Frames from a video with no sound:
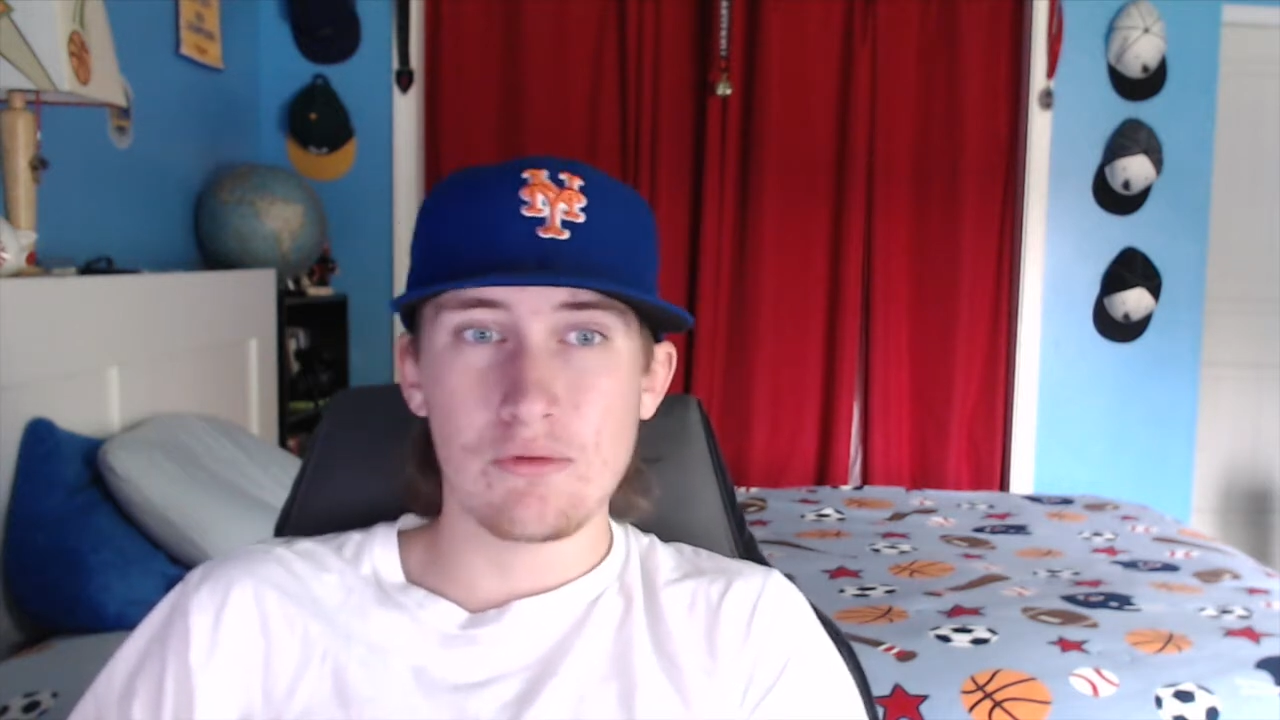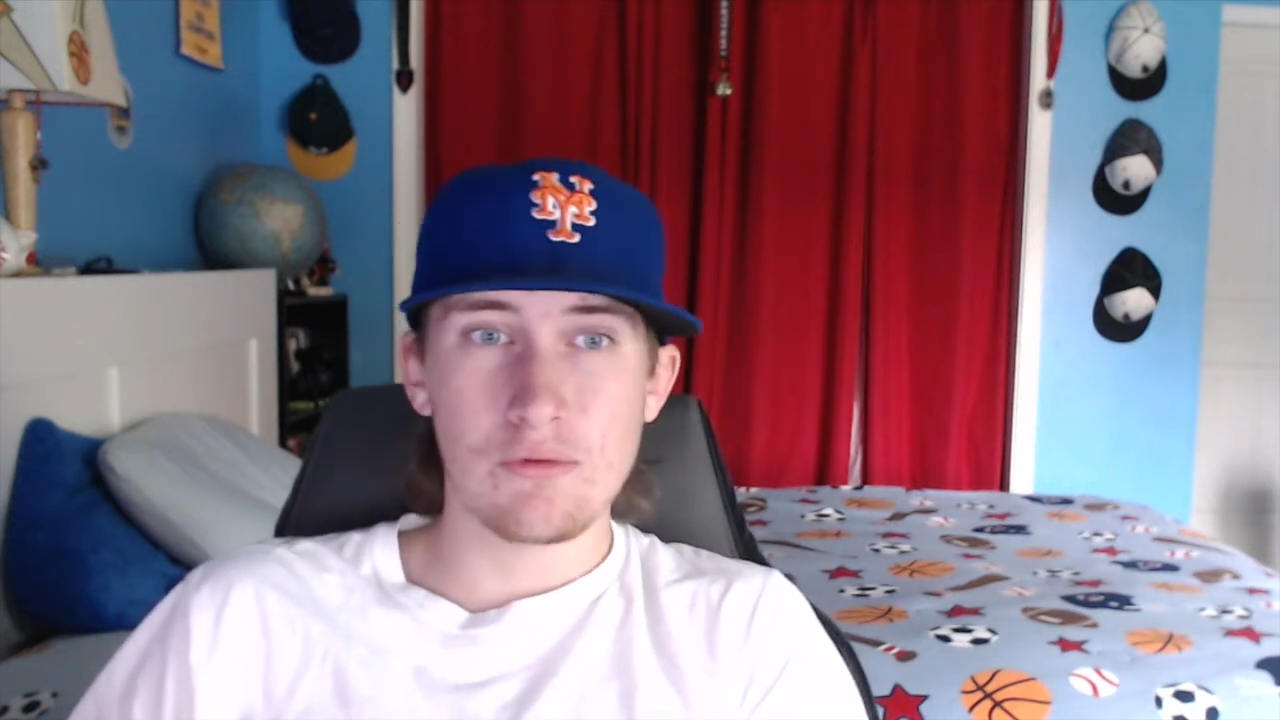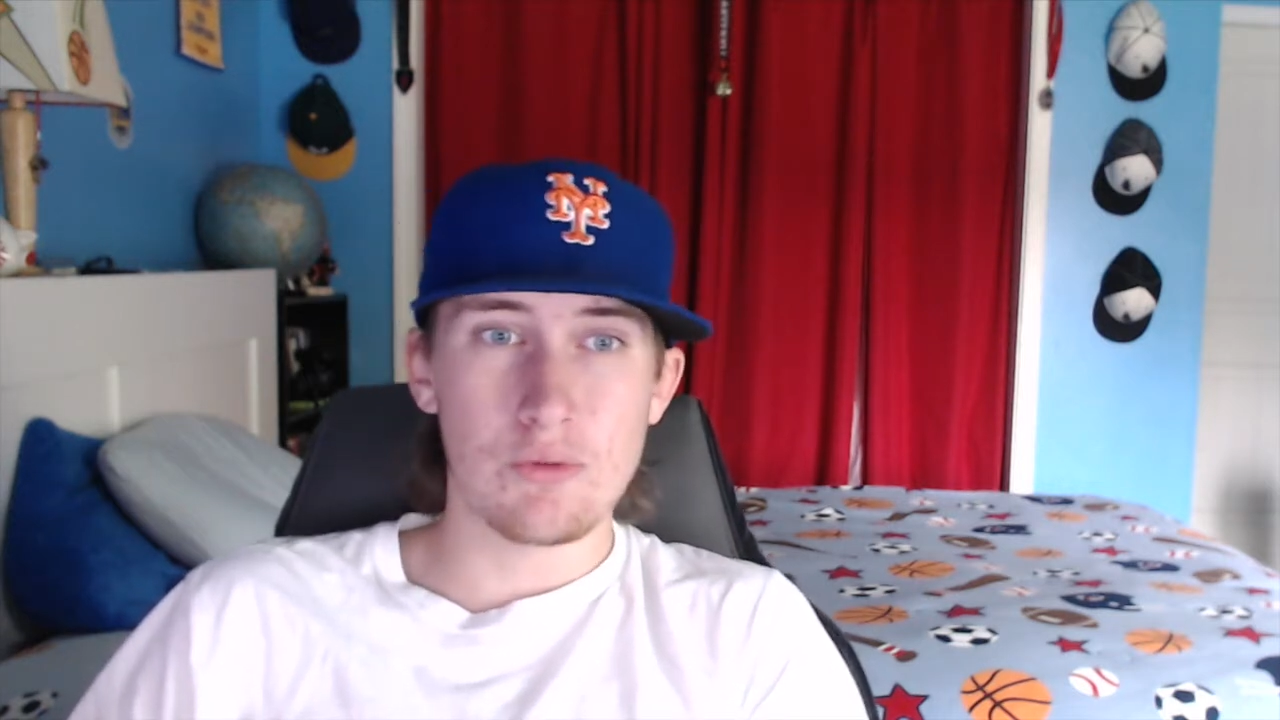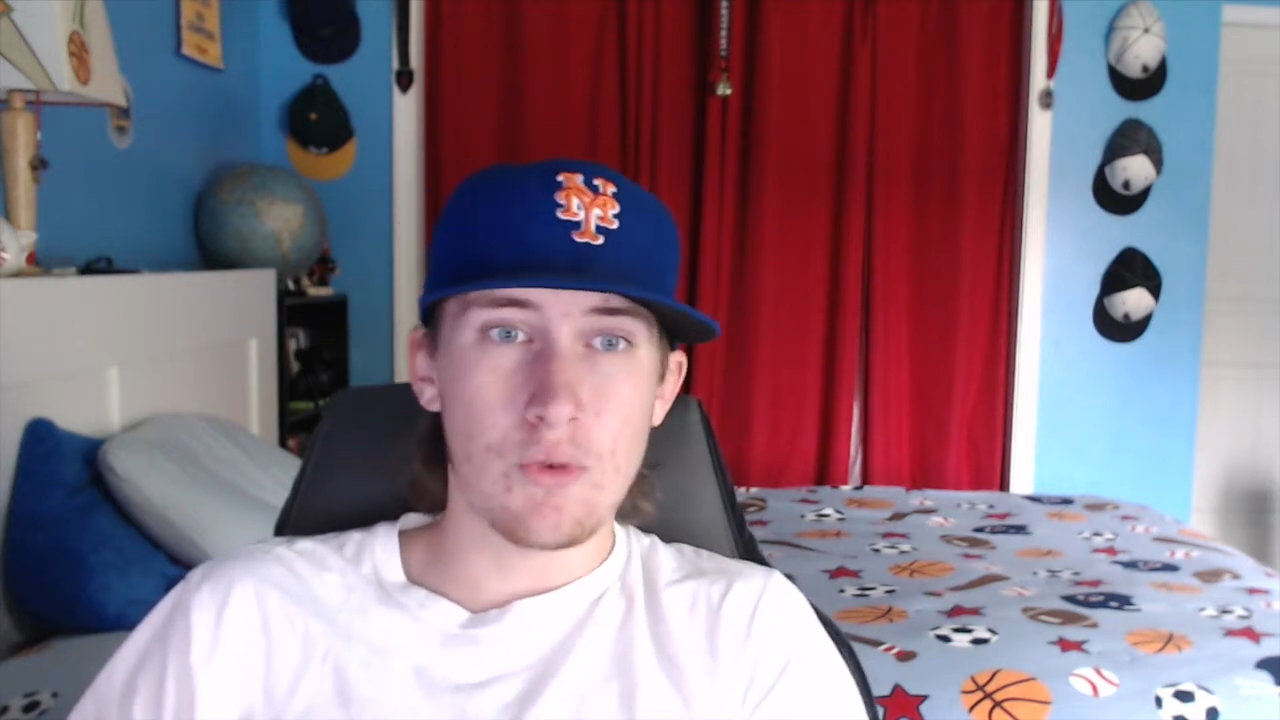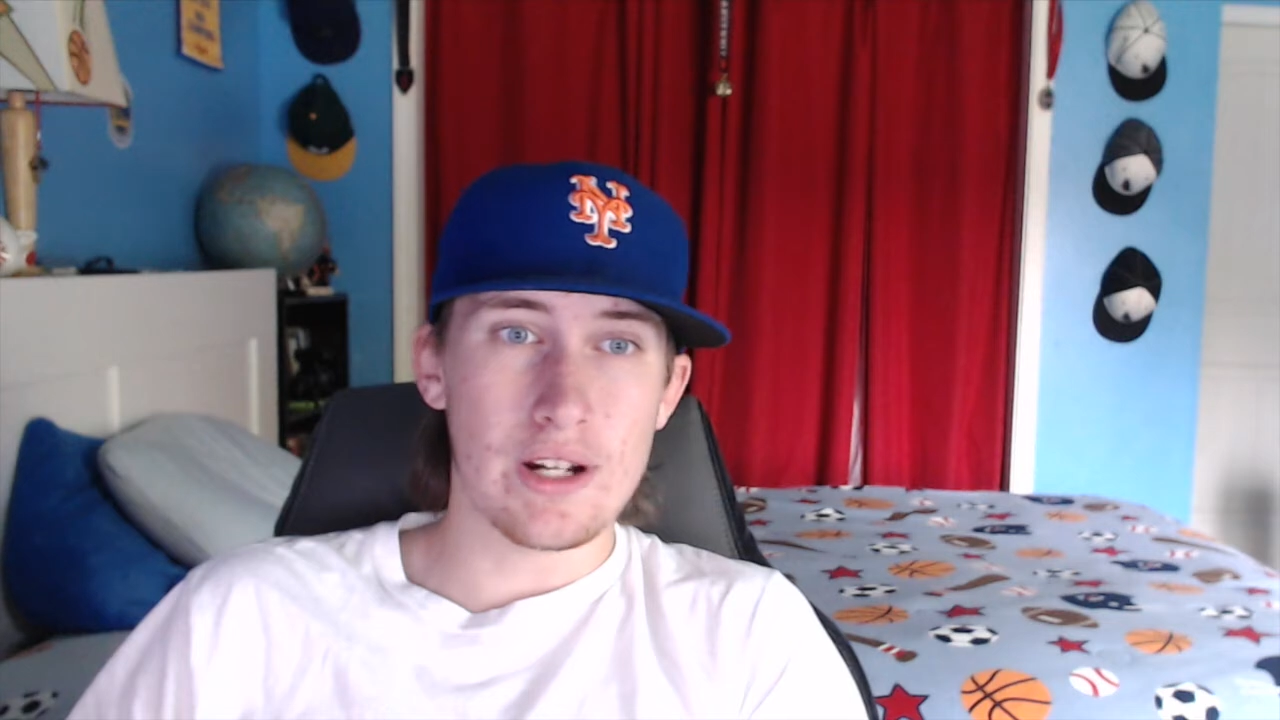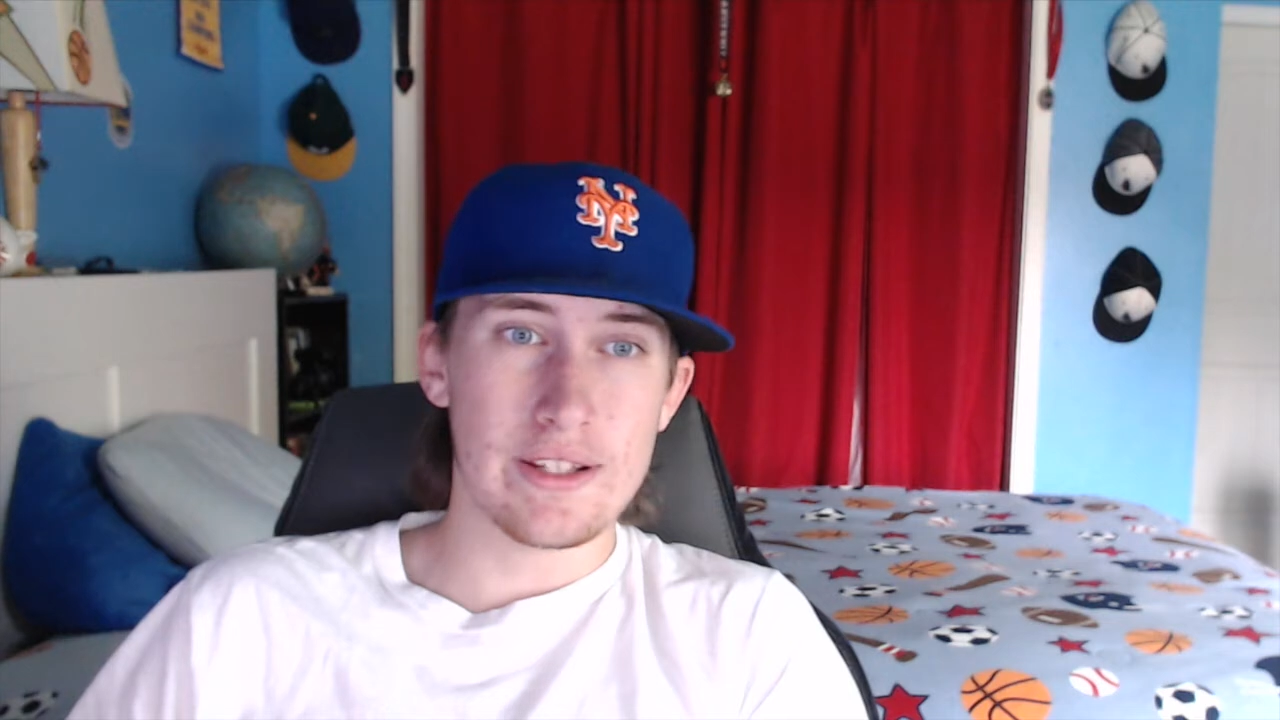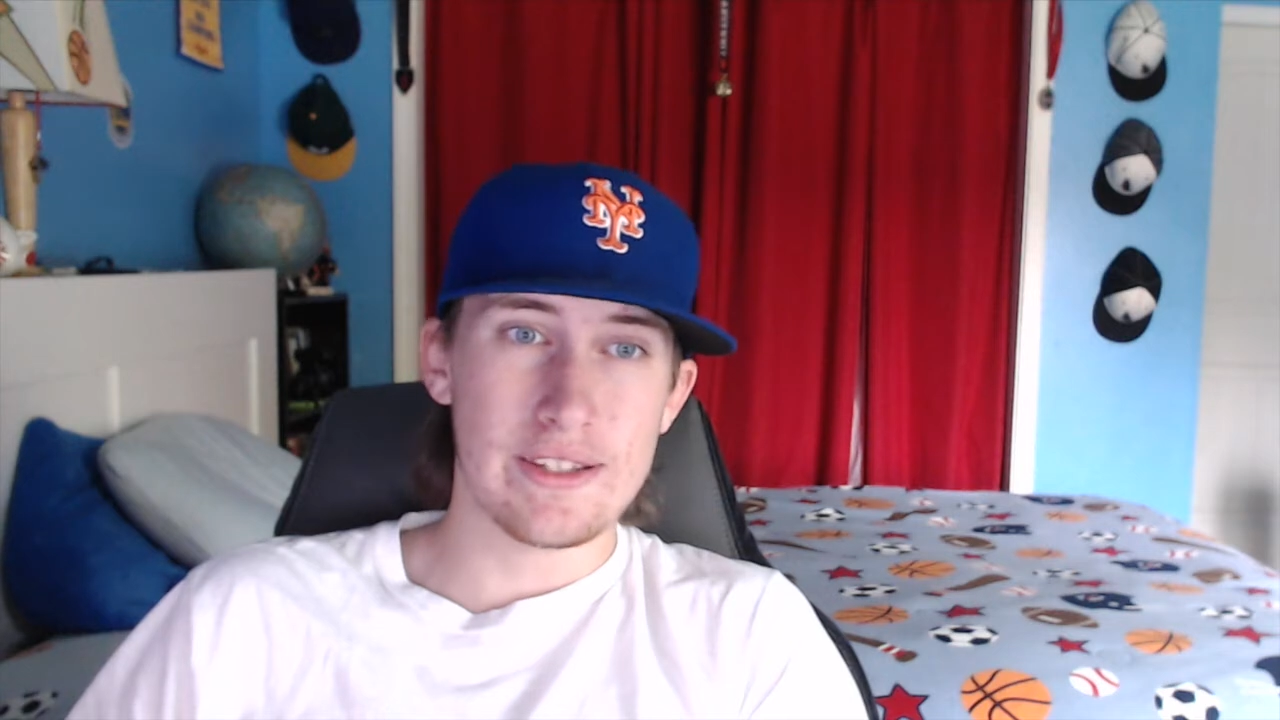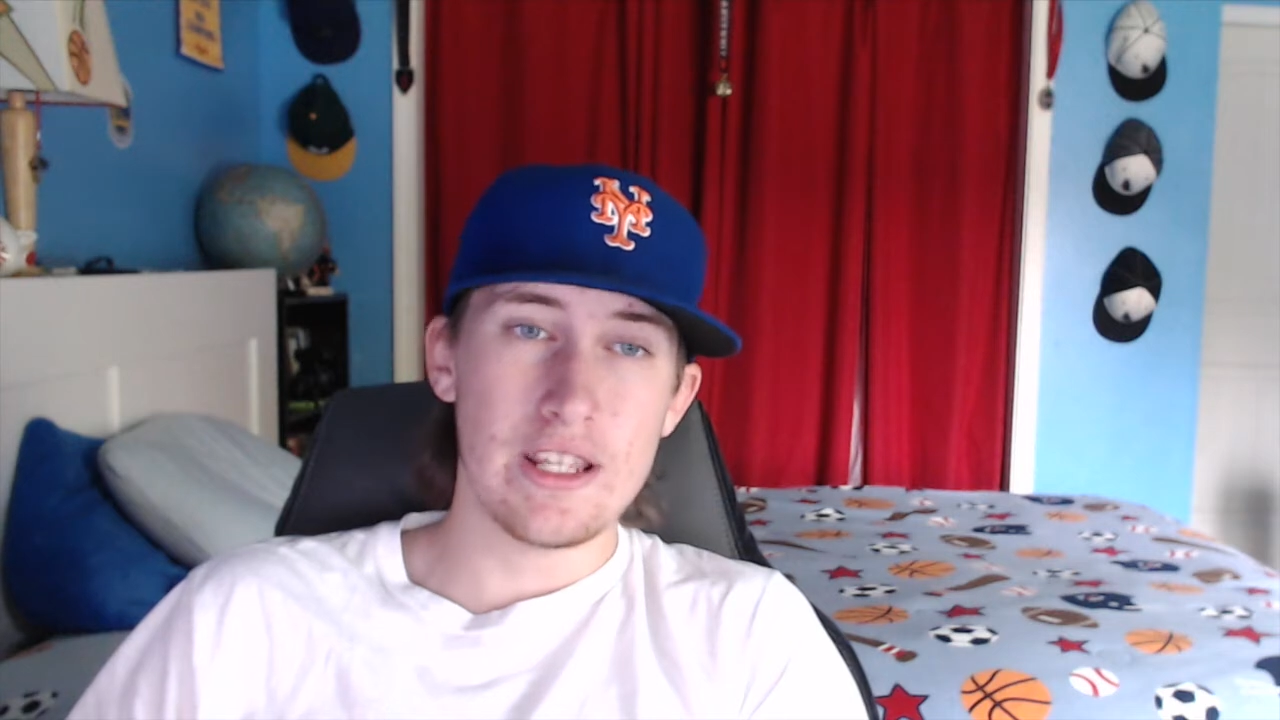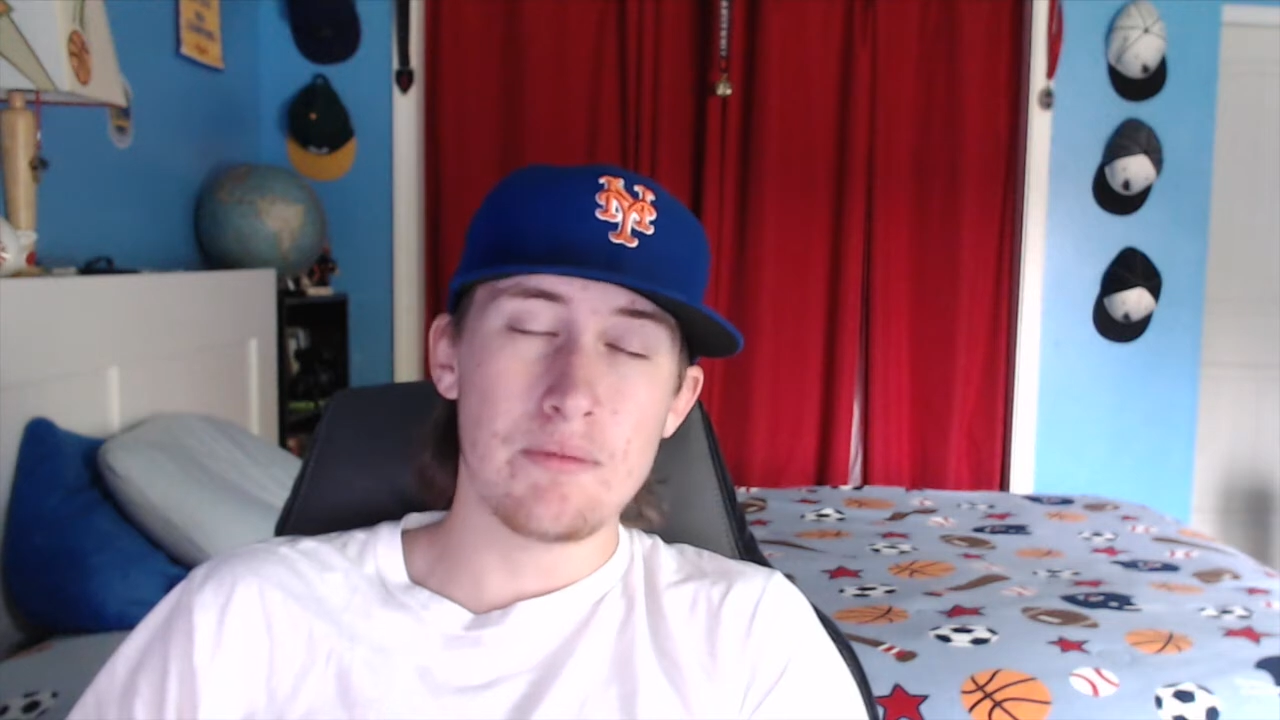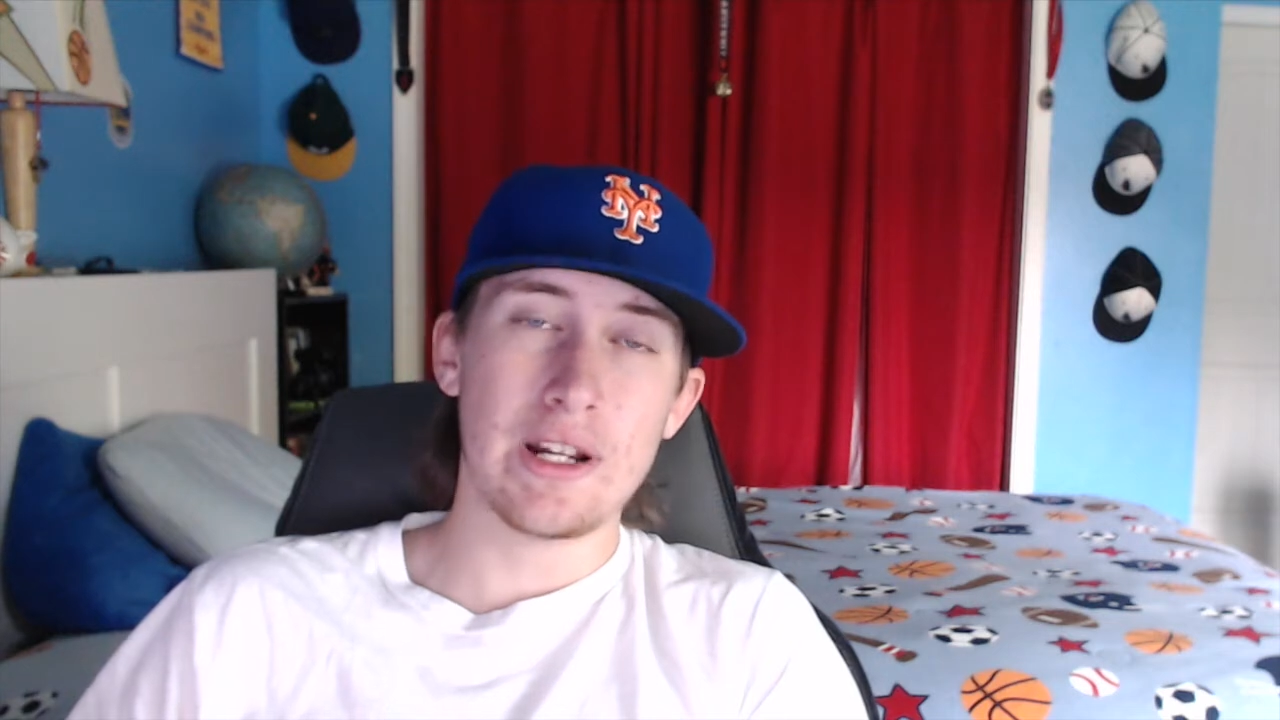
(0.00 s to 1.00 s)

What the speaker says: would want to see him.